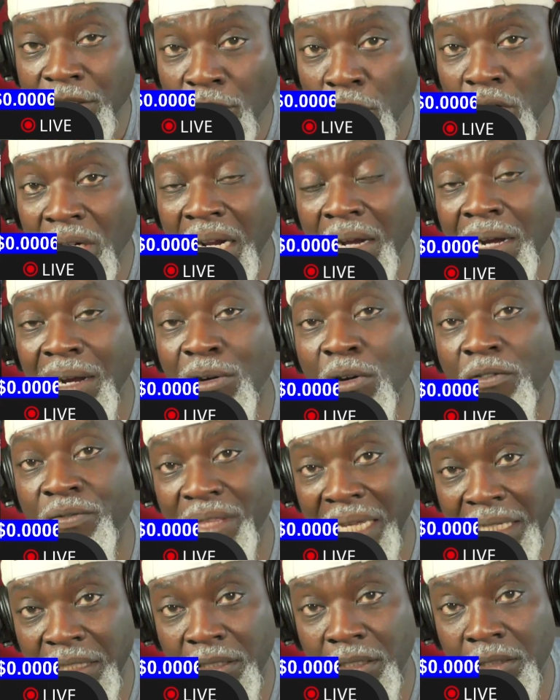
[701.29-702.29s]
on our
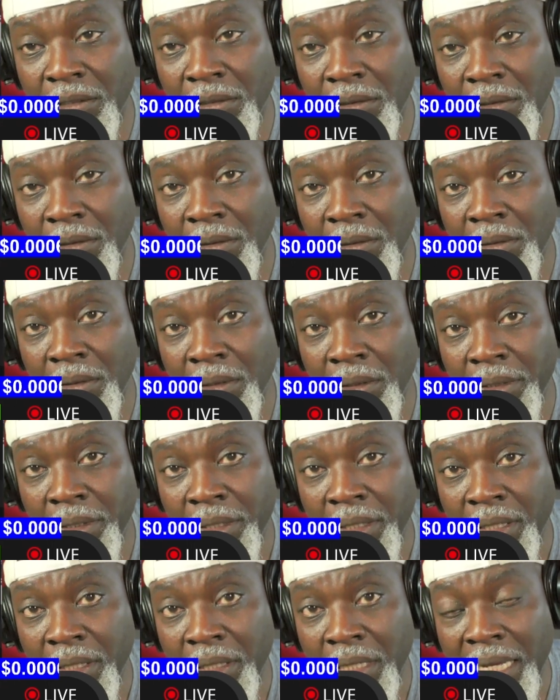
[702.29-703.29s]
governance.
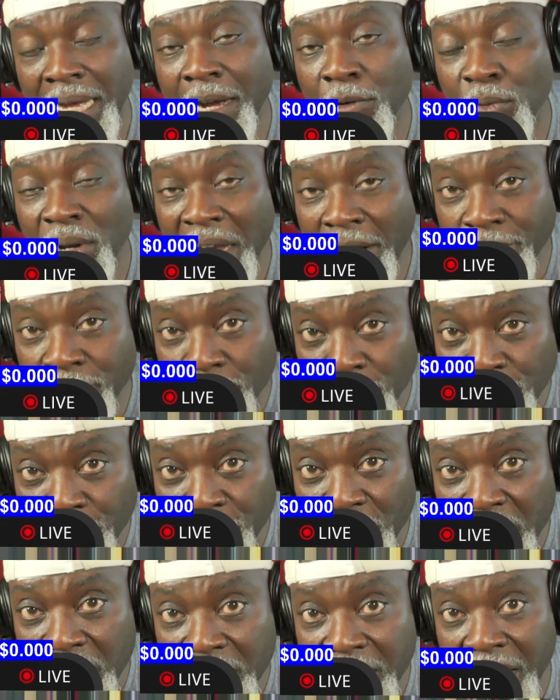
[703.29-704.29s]
And we have to
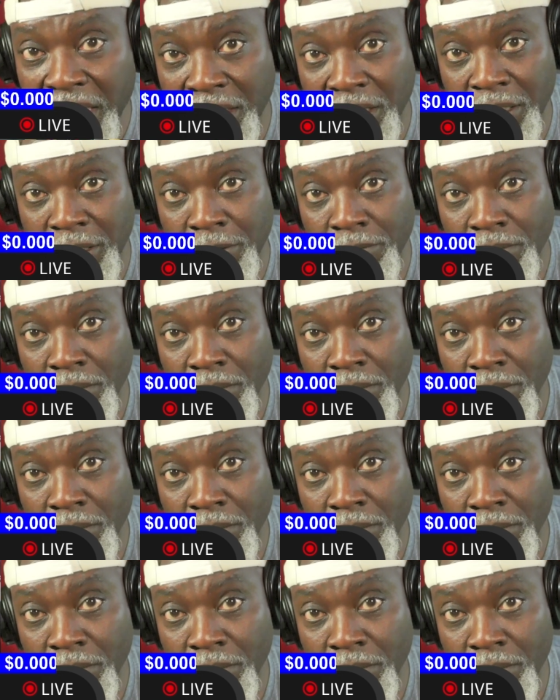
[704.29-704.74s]
face this.